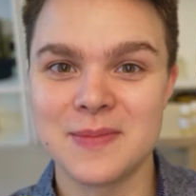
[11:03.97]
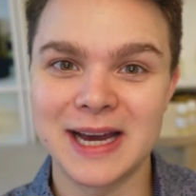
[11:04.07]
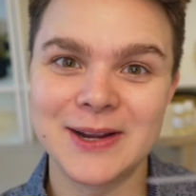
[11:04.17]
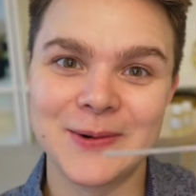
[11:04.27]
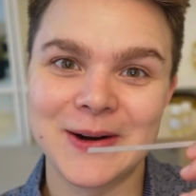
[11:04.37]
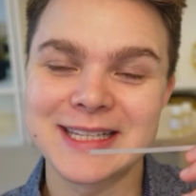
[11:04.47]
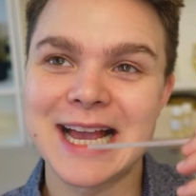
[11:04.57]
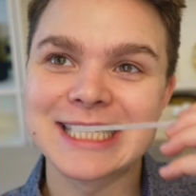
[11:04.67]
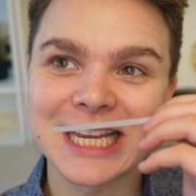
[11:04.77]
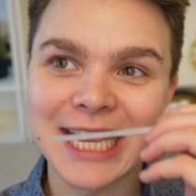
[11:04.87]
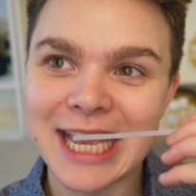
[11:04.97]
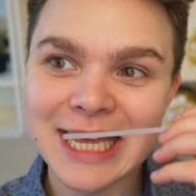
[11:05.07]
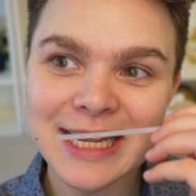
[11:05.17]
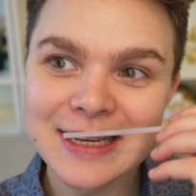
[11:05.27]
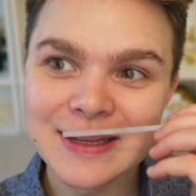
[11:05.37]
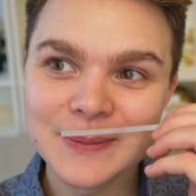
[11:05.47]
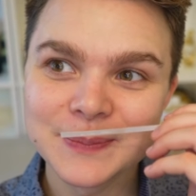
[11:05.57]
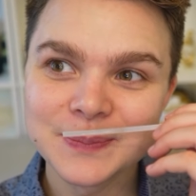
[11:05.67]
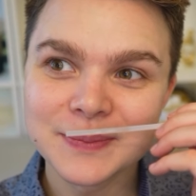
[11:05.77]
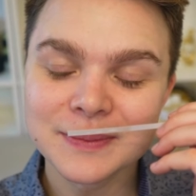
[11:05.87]
& Body Works as a kid,
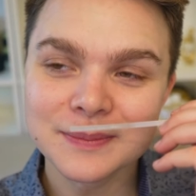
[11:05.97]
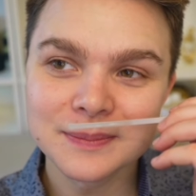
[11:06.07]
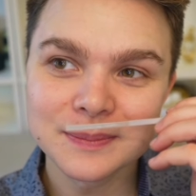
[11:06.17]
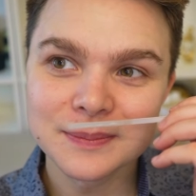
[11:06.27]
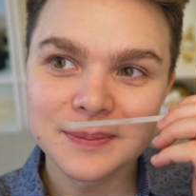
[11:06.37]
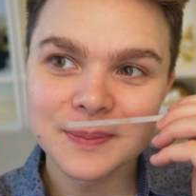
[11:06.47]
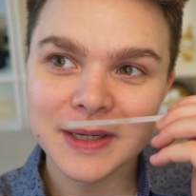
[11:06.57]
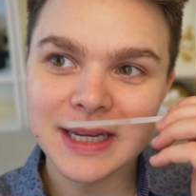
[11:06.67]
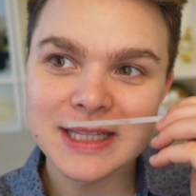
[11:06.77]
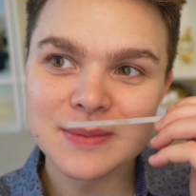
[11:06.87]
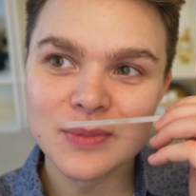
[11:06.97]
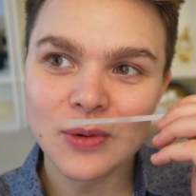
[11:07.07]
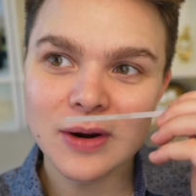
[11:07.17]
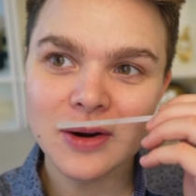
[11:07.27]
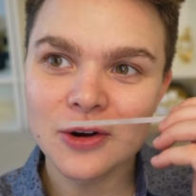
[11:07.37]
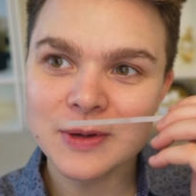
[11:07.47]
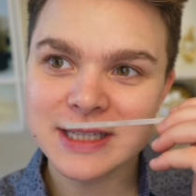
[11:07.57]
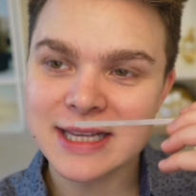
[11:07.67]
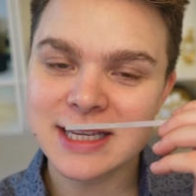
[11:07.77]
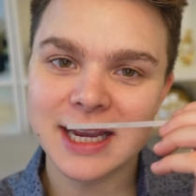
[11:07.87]
but it's more, almost
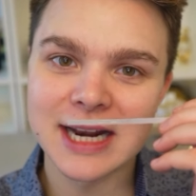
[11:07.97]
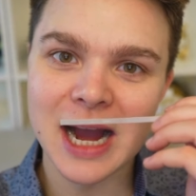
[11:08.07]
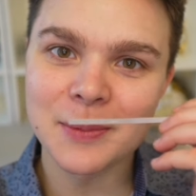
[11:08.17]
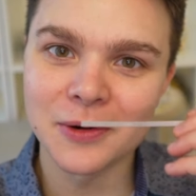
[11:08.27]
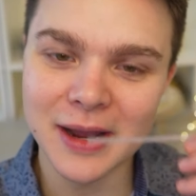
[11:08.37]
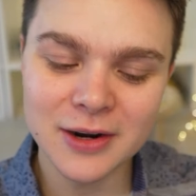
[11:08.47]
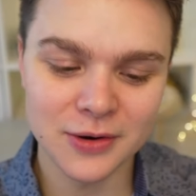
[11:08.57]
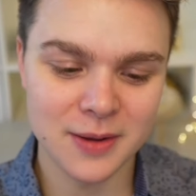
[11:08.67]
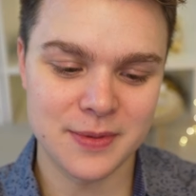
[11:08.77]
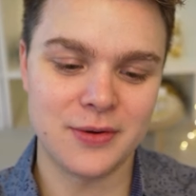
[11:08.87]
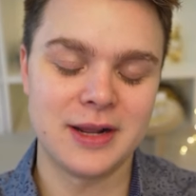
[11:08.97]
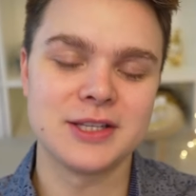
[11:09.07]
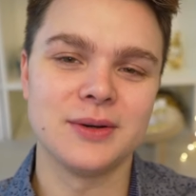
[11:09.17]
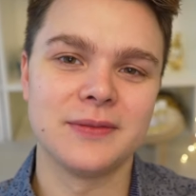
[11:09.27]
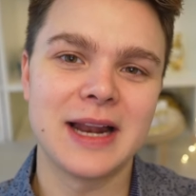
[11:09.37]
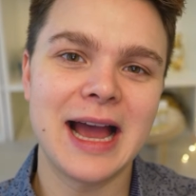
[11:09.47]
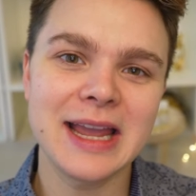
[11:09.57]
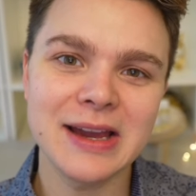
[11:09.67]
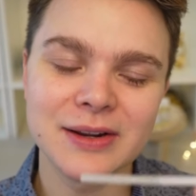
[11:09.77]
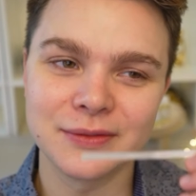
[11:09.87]
has like an amaretto component to it that I
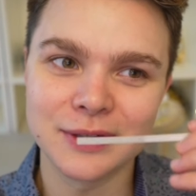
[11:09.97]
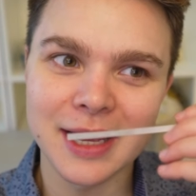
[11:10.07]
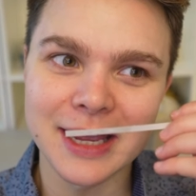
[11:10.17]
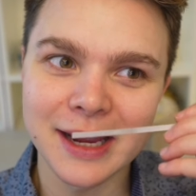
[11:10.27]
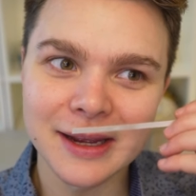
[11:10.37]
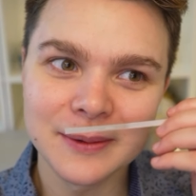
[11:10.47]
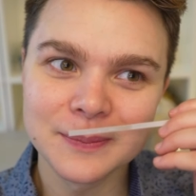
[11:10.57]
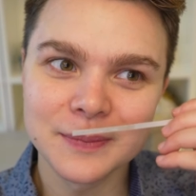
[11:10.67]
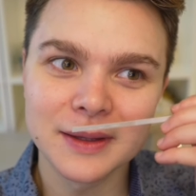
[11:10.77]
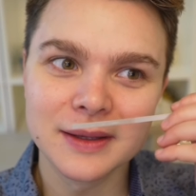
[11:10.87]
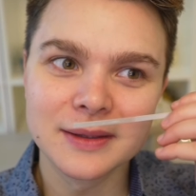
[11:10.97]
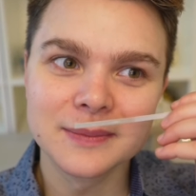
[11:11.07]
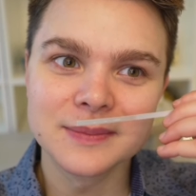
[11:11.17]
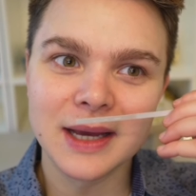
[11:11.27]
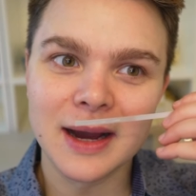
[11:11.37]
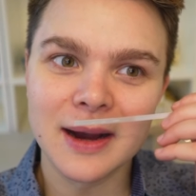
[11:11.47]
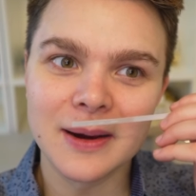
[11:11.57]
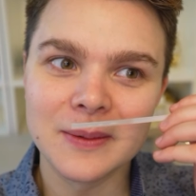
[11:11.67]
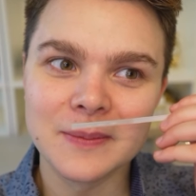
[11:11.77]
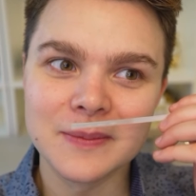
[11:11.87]
kind of like.
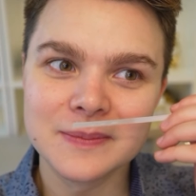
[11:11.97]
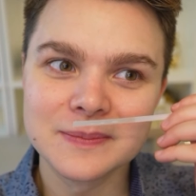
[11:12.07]
Um,